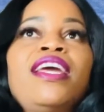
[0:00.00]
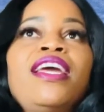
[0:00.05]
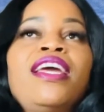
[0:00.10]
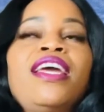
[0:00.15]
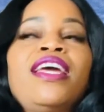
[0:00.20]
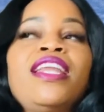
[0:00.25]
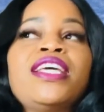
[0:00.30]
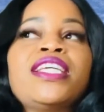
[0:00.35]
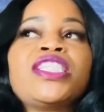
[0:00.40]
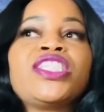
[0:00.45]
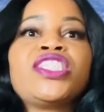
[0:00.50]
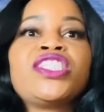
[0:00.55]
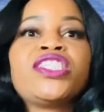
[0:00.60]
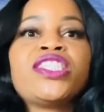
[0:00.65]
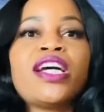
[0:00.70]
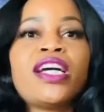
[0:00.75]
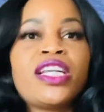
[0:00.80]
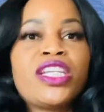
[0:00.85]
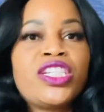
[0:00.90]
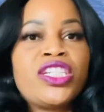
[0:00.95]
it is
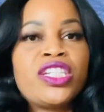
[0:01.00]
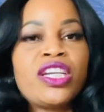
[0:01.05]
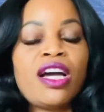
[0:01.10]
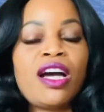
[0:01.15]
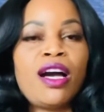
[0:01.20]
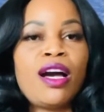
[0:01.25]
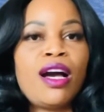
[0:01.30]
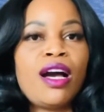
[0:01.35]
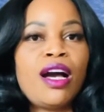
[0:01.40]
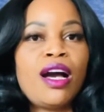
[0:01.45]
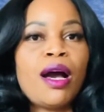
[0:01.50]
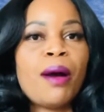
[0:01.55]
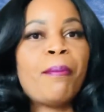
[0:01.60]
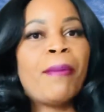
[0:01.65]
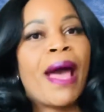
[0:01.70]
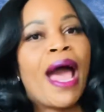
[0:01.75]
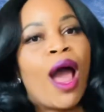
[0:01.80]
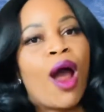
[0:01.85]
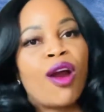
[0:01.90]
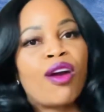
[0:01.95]
such a, a,
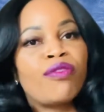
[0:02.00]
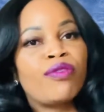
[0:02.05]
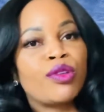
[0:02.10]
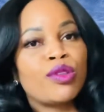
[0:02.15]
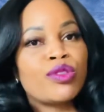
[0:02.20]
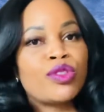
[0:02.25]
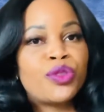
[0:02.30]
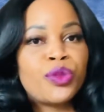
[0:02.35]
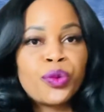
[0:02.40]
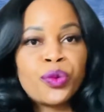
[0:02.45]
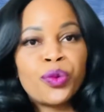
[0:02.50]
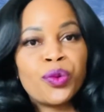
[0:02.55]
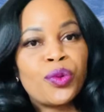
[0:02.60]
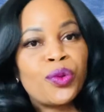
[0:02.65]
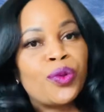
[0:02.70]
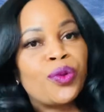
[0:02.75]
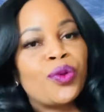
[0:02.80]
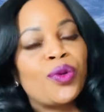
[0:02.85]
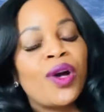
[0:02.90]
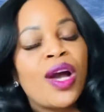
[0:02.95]
powerful
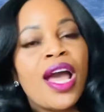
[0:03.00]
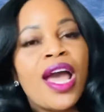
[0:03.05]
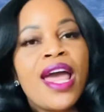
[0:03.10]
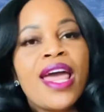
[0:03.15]
tool